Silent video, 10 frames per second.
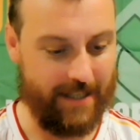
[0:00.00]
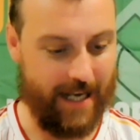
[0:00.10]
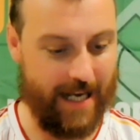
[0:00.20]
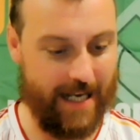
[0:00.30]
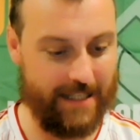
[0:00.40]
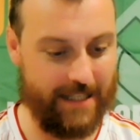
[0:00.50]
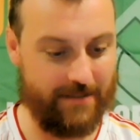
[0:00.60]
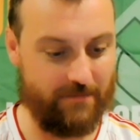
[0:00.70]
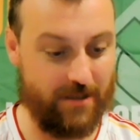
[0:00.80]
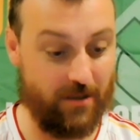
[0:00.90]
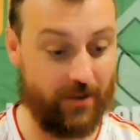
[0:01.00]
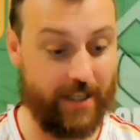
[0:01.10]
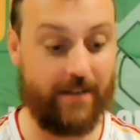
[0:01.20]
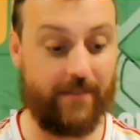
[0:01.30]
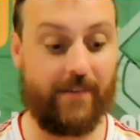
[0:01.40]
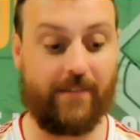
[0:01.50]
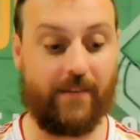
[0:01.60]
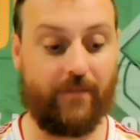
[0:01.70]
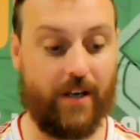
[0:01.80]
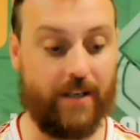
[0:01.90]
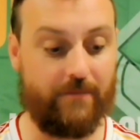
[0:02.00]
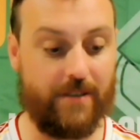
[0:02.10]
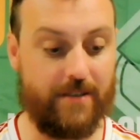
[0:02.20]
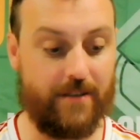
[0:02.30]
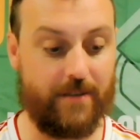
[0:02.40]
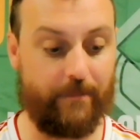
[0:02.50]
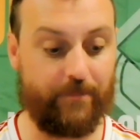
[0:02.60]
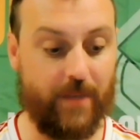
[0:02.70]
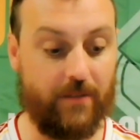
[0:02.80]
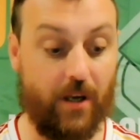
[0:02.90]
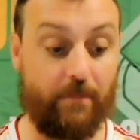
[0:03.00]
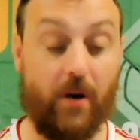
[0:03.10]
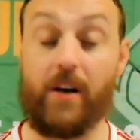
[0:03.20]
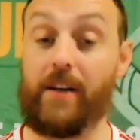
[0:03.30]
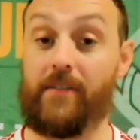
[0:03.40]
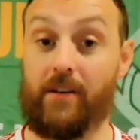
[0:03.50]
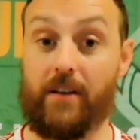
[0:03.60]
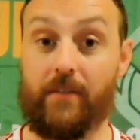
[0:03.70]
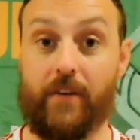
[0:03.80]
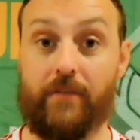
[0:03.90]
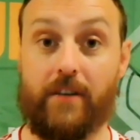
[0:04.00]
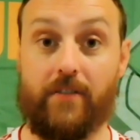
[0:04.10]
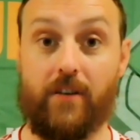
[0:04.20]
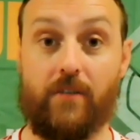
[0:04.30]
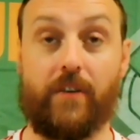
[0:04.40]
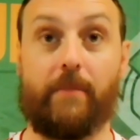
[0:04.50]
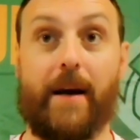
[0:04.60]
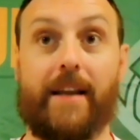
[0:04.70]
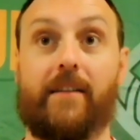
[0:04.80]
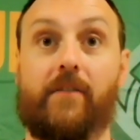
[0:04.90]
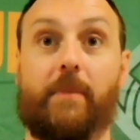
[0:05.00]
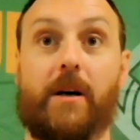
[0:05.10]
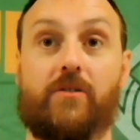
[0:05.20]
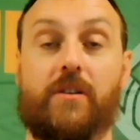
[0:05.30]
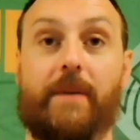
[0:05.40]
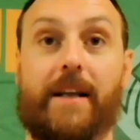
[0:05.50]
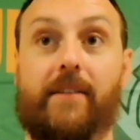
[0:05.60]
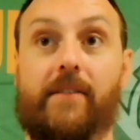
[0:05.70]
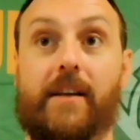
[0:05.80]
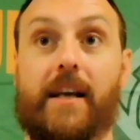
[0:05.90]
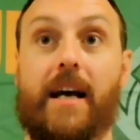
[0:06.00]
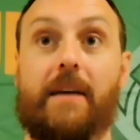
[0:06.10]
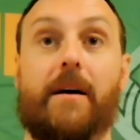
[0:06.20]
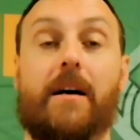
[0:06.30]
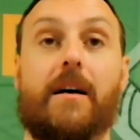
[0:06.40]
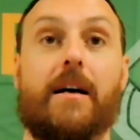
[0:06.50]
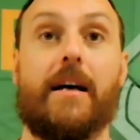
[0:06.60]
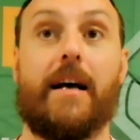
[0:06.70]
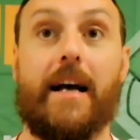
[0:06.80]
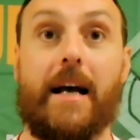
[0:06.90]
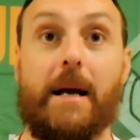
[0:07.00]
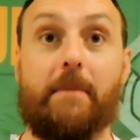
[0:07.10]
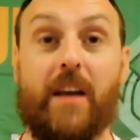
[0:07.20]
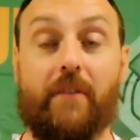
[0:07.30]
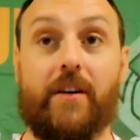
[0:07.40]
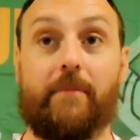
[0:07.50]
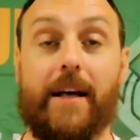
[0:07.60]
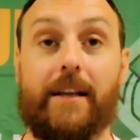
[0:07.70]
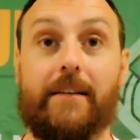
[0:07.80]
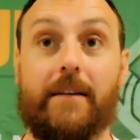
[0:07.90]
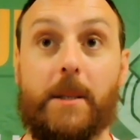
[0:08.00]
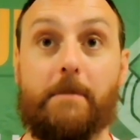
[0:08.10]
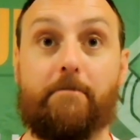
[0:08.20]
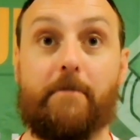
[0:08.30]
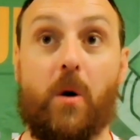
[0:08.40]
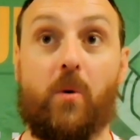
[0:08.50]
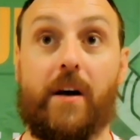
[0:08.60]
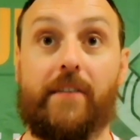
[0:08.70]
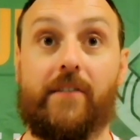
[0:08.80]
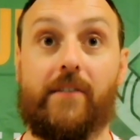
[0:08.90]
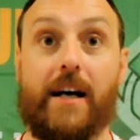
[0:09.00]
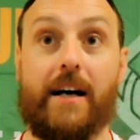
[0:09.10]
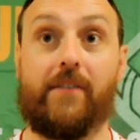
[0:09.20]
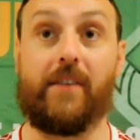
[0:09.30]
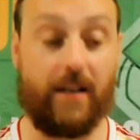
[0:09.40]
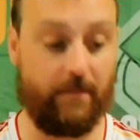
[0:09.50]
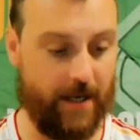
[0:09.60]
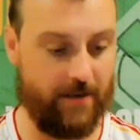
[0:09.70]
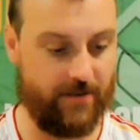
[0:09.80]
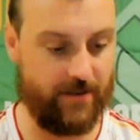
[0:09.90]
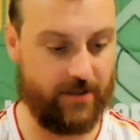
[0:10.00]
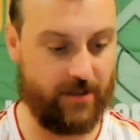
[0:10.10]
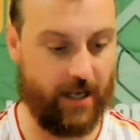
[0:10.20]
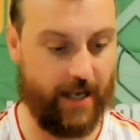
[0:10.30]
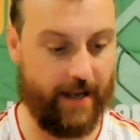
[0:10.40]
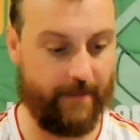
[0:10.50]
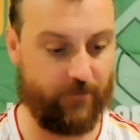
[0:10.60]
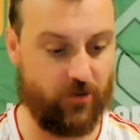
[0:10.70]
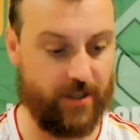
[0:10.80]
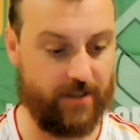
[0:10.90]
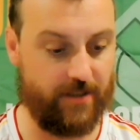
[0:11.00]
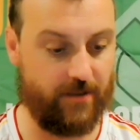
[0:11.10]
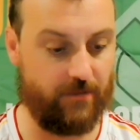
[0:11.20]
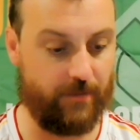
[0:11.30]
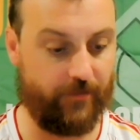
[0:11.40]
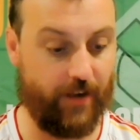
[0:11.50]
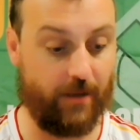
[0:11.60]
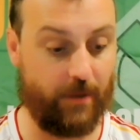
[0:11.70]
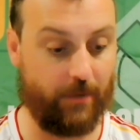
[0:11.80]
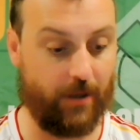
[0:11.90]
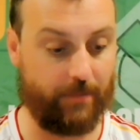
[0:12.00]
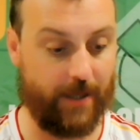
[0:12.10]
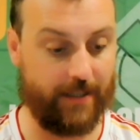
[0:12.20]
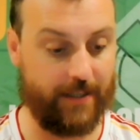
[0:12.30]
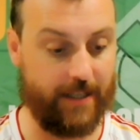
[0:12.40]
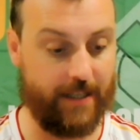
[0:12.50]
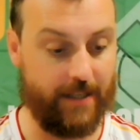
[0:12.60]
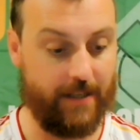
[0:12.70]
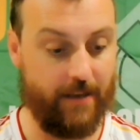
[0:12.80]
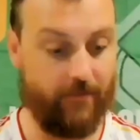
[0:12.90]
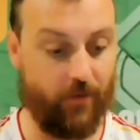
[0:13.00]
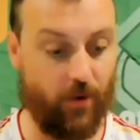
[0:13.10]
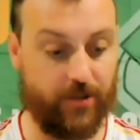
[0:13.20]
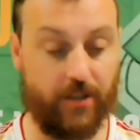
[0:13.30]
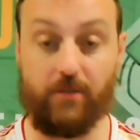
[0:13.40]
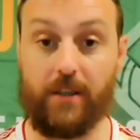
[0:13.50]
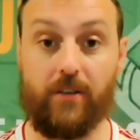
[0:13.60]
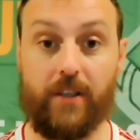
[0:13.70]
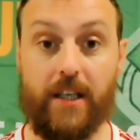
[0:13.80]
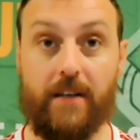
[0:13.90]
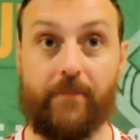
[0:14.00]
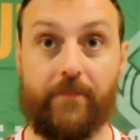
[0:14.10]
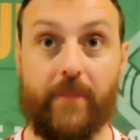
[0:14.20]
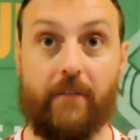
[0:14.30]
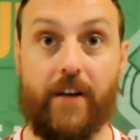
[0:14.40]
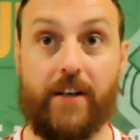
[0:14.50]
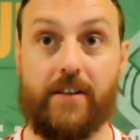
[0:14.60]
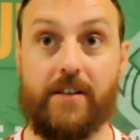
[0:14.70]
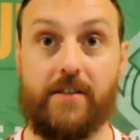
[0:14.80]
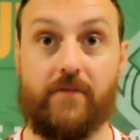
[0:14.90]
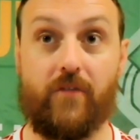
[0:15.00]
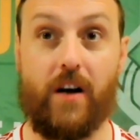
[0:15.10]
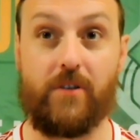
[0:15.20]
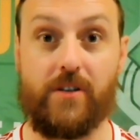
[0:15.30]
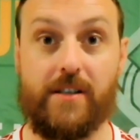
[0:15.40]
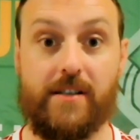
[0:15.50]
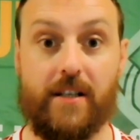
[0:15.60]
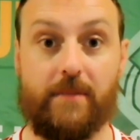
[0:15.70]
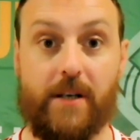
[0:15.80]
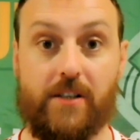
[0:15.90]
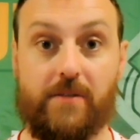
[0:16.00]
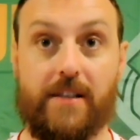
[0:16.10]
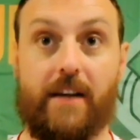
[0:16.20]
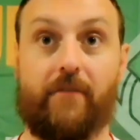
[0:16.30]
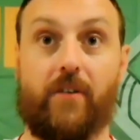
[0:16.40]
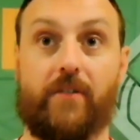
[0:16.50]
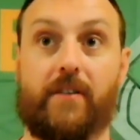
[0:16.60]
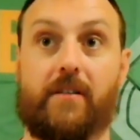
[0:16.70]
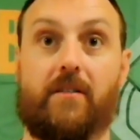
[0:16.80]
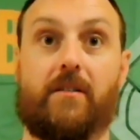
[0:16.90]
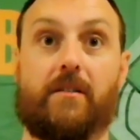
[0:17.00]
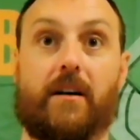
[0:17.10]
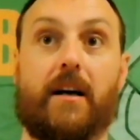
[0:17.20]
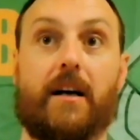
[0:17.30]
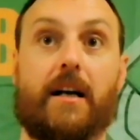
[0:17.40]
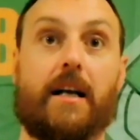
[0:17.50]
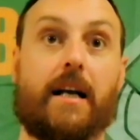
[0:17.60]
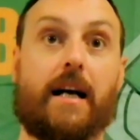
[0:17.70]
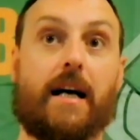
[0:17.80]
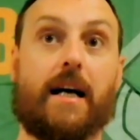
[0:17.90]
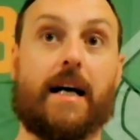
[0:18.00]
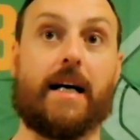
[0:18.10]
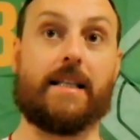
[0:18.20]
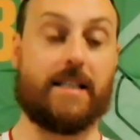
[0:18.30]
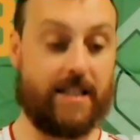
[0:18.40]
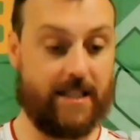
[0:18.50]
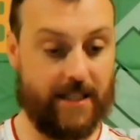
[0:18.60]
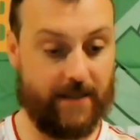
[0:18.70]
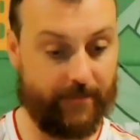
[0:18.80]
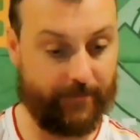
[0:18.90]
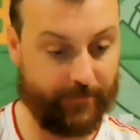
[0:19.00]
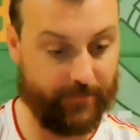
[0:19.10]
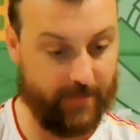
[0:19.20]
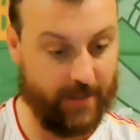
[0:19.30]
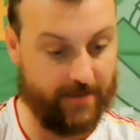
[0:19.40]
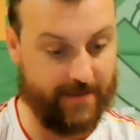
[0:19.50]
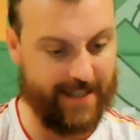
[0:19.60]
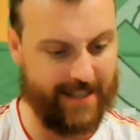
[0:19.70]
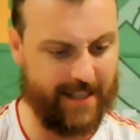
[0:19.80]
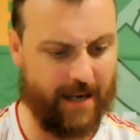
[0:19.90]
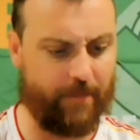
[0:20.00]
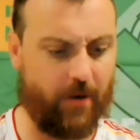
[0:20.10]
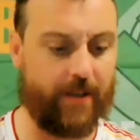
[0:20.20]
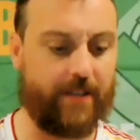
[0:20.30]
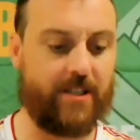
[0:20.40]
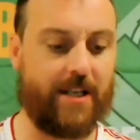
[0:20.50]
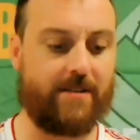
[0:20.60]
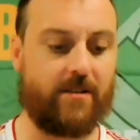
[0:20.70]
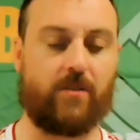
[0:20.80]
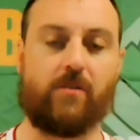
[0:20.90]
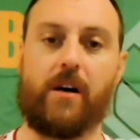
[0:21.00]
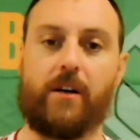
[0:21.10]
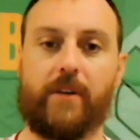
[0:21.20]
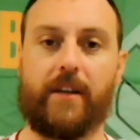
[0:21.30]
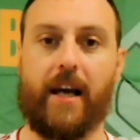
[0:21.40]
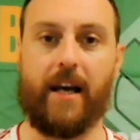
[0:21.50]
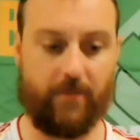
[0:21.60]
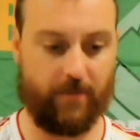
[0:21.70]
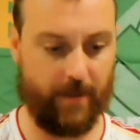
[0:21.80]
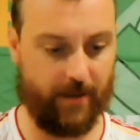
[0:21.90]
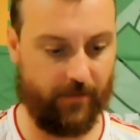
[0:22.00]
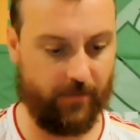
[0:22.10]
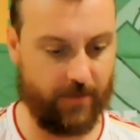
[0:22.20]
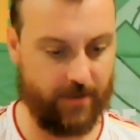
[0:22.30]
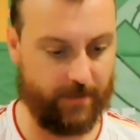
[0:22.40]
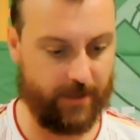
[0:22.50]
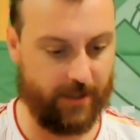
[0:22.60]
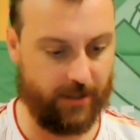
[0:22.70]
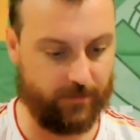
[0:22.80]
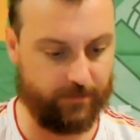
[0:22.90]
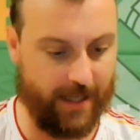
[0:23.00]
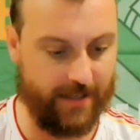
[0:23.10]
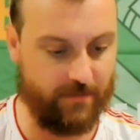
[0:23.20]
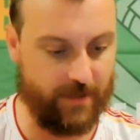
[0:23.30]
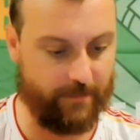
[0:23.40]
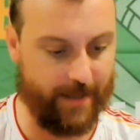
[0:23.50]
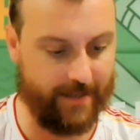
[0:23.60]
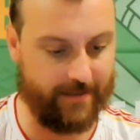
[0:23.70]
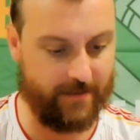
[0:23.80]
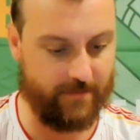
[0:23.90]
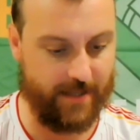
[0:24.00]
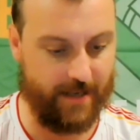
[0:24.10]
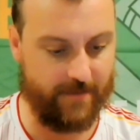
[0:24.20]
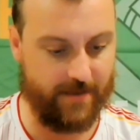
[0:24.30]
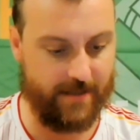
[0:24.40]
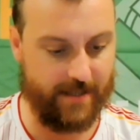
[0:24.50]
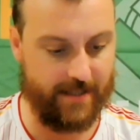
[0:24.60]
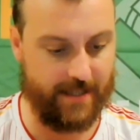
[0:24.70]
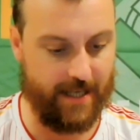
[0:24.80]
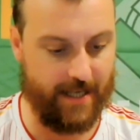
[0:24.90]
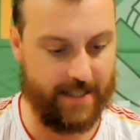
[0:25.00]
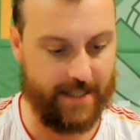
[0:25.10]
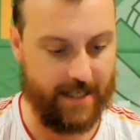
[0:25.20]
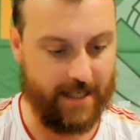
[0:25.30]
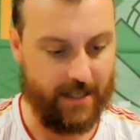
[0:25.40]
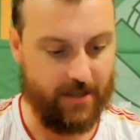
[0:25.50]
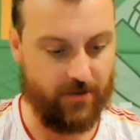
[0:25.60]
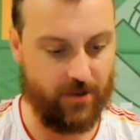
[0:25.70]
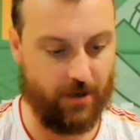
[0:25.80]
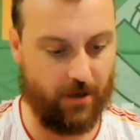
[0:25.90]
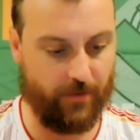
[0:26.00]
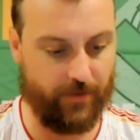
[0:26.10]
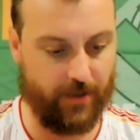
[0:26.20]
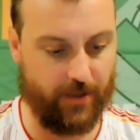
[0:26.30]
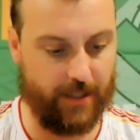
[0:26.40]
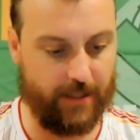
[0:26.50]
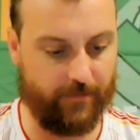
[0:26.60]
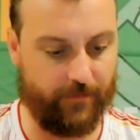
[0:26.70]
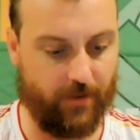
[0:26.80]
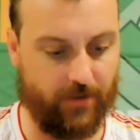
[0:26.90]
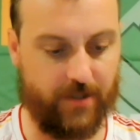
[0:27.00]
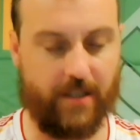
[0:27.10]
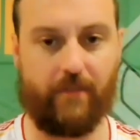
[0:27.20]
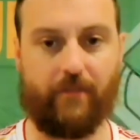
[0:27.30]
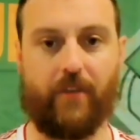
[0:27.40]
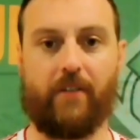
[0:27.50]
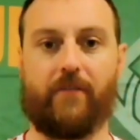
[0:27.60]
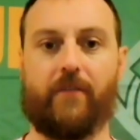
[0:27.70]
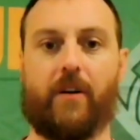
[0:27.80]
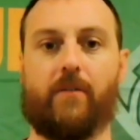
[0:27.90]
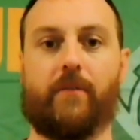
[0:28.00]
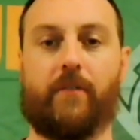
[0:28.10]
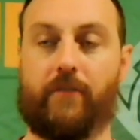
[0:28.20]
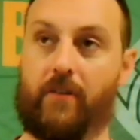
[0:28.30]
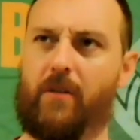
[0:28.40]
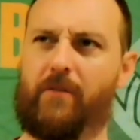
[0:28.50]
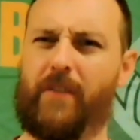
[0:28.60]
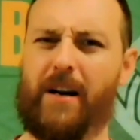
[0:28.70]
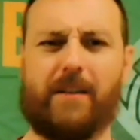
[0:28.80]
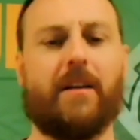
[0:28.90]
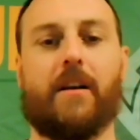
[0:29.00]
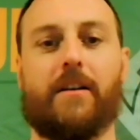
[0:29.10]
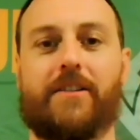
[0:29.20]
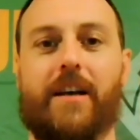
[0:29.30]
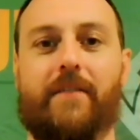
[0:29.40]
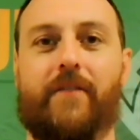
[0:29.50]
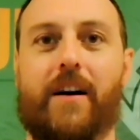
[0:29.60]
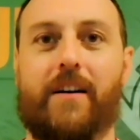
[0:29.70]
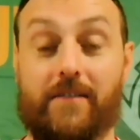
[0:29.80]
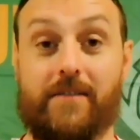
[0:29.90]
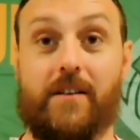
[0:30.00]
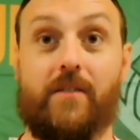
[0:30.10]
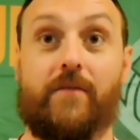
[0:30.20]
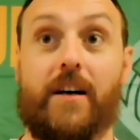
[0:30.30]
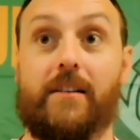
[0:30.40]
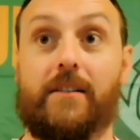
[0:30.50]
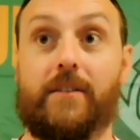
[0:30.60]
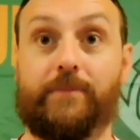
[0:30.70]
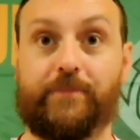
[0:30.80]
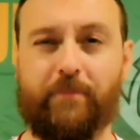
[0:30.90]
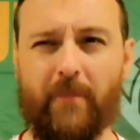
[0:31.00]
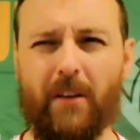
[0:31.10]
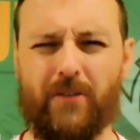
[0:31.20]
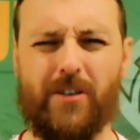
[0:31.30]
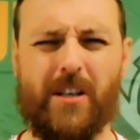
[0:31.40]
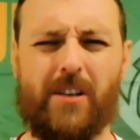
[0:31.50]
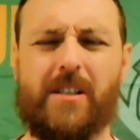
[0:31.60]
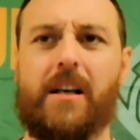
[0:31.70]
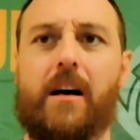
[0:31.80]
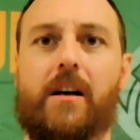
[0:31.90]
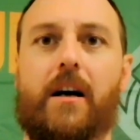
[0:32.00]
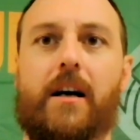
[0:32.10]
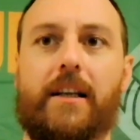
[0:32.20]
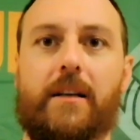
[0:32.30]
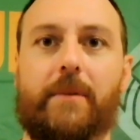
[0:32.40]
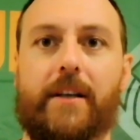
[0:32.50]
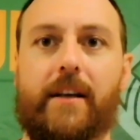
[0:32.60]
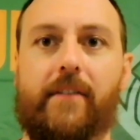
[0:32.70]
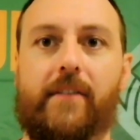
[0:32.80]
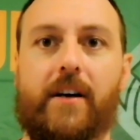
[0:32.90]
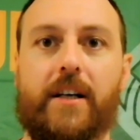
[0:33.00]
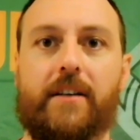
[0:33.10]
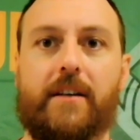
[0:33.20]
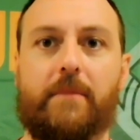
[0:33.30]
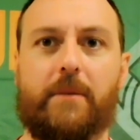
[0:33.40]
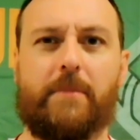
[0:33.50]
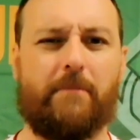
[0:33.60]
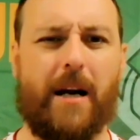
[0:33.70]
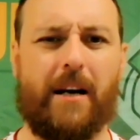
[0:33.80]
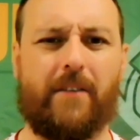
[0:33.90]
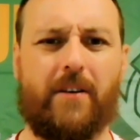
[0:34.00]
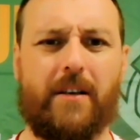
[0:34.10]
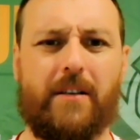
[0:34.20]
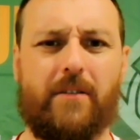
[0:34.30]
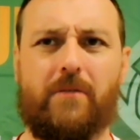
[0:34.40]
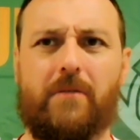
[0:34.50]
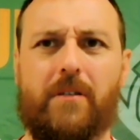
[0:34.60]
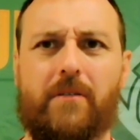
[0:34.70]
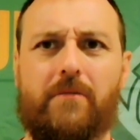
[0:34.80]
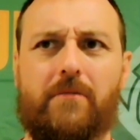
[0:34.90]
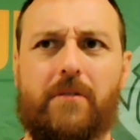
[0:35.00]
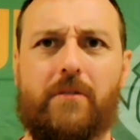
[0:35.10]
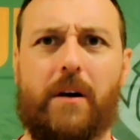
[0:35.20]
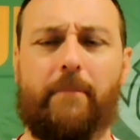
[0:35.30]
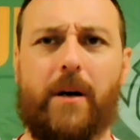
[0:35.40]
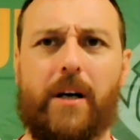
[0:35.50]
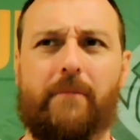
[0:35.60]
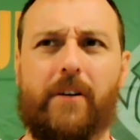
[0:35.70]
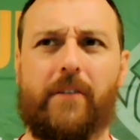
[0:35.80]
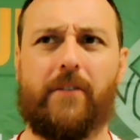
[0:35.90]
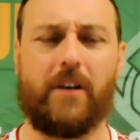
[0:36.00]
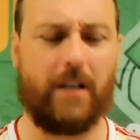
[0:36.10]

And it was Lunny on 65, wasn't it? No, Boyd, sorry, in 52 from the penalty spot. 3 penalties in the game. Definite penalty, no questions asked. And he buries it 3-2, fell by Brockbank there. 4-2, and Lunny finishes from just inside the box with his left foot into the corner. And you think at that point the Shells are going to go on the game, to be honest with you. But no, Pats win a penalty themselves in 68 through Owen Doyle. Unfortunately for Owen Farrell. Shane Farrell, there is an Owen Farrell though. Just got caught a little bit in the inside. I think it might be Mark Doyle who went by him, was it?